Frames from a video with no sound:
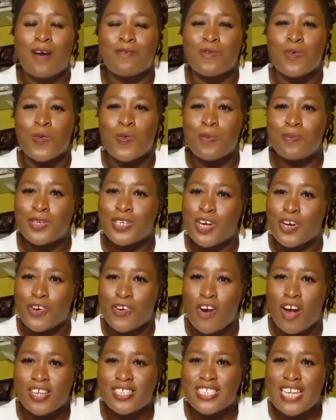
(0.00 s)
Woman
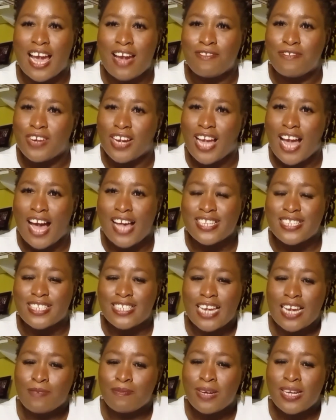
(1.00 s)
Across Africa
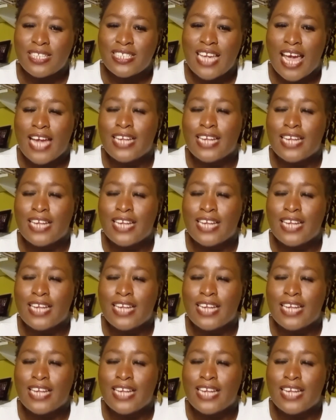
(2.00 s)
segment,